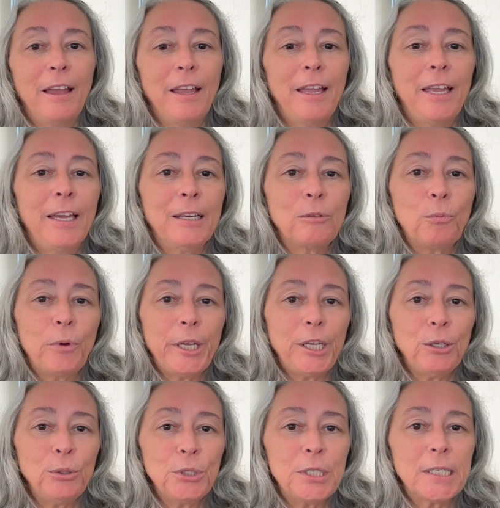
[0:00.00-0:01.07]
And we
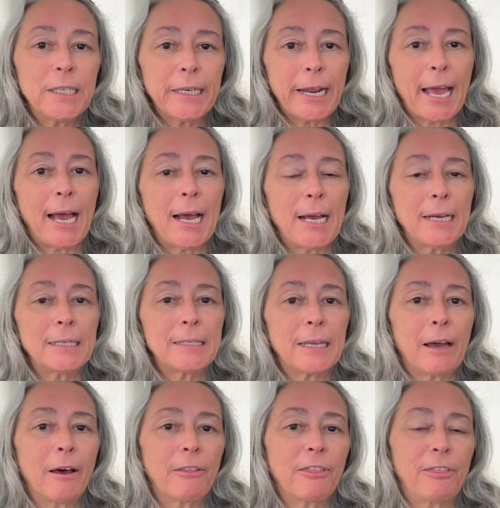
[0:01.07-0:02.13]
used it as
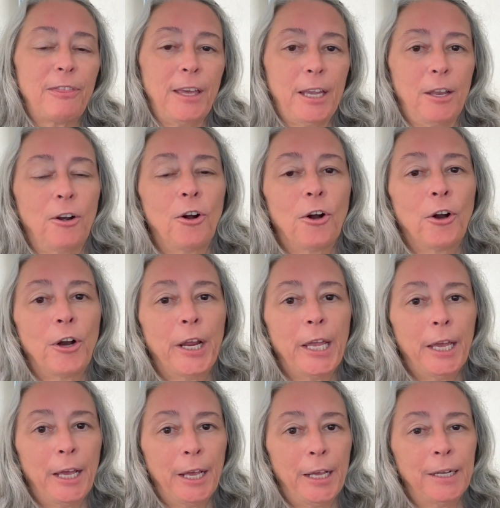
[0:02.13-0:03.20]
a thickener
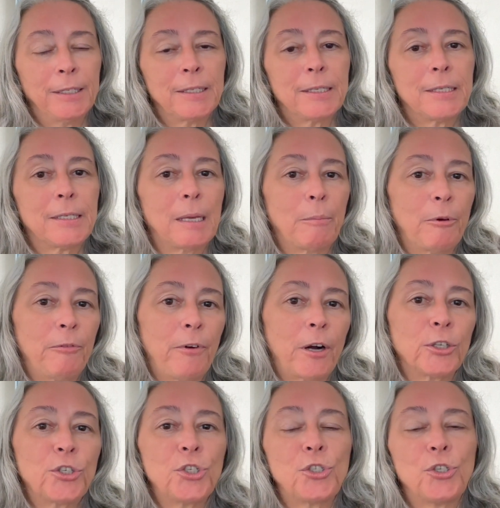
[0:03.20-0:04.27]
in some of
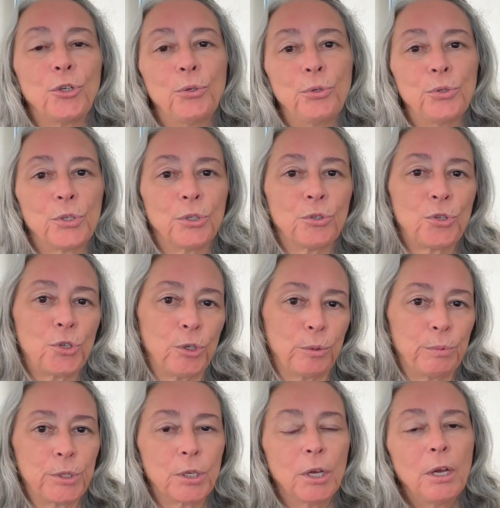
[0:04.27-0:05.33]
our stews and
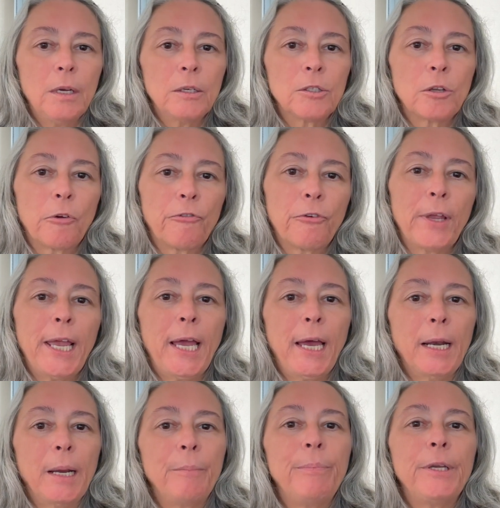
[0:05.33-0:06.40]
soups. So if we had
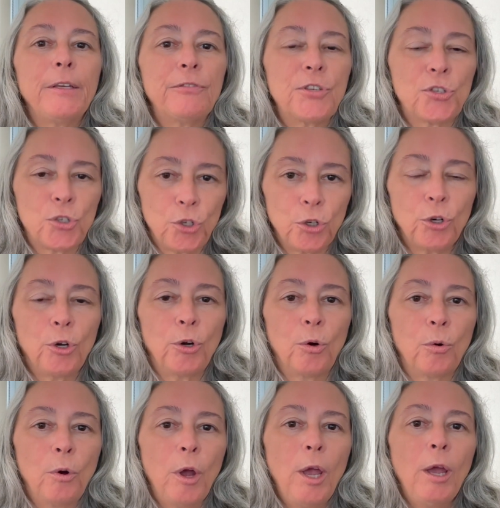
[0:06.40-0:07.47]
a beef
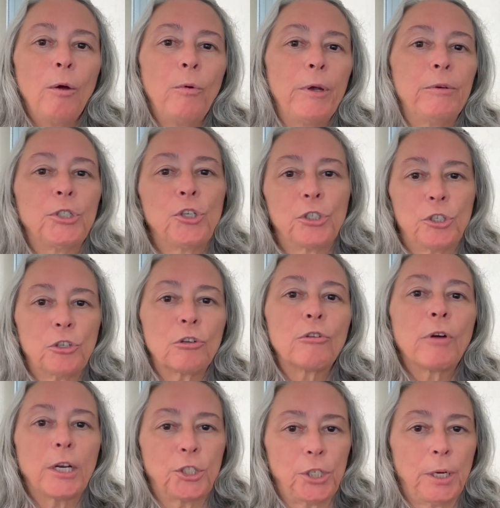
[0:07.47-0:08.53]
stew, we would just
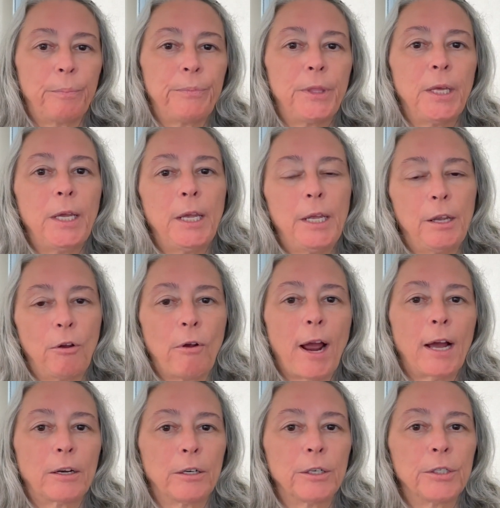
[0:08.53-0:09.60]
crush up the
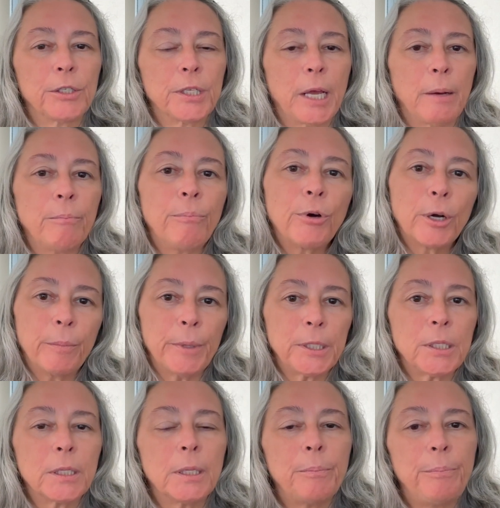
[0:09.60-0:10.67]
crackers and put them
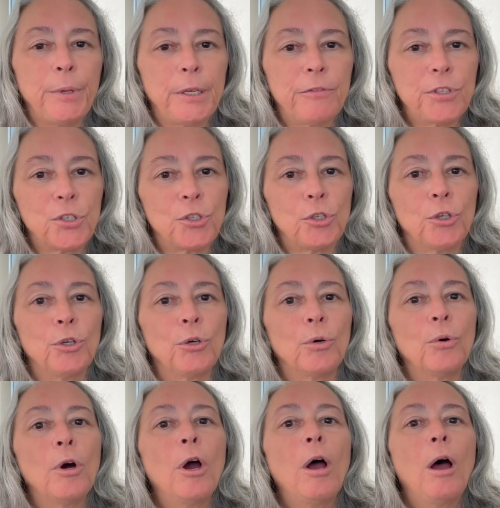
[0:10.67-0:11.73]
into the beef
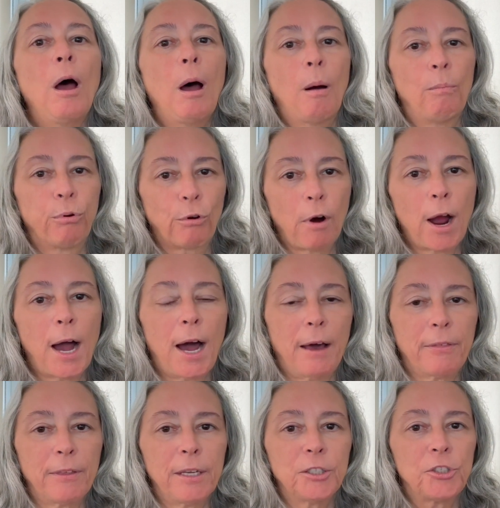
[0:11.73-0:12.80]
stew broth
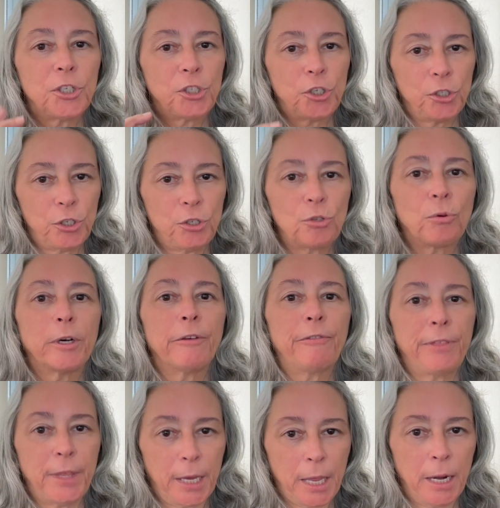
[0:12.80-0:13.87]
to just sort of
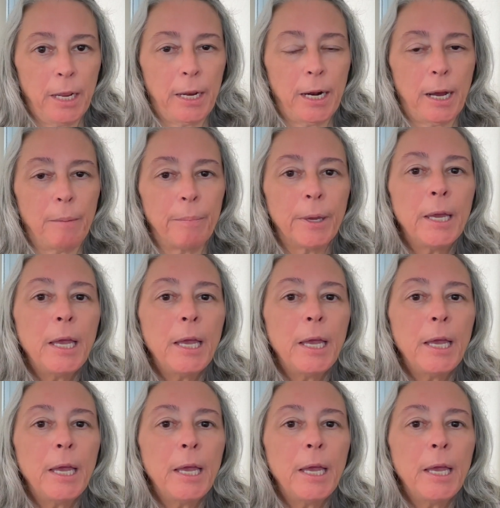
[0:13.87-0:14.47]
thicken it up.